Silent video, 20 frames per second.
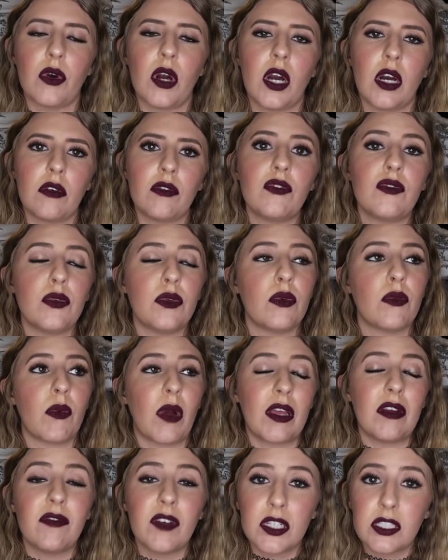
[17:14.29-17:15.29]
Uh, Food and
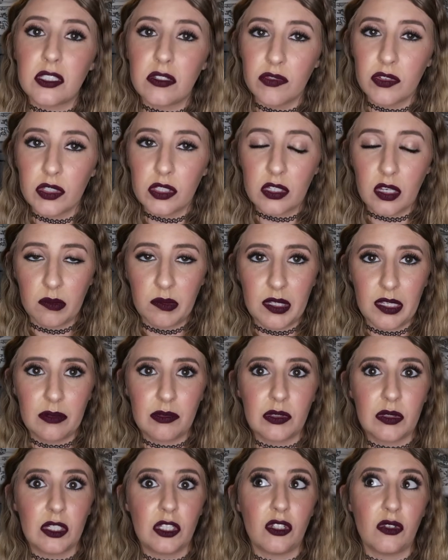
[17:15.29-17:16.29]
Wine Festival is coming up,
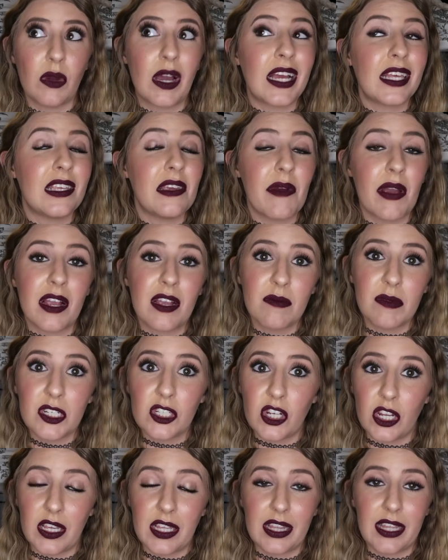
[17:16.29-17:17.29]
so I do highly
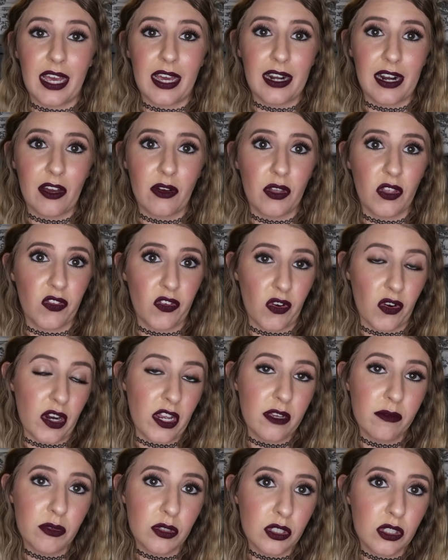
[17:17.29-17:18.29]
recommend checking that out if you're
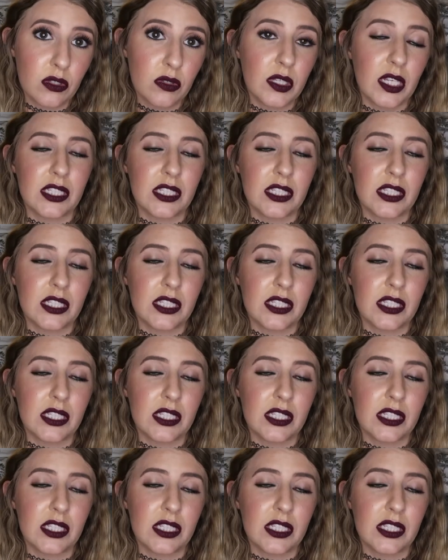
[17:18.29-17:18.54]
able to.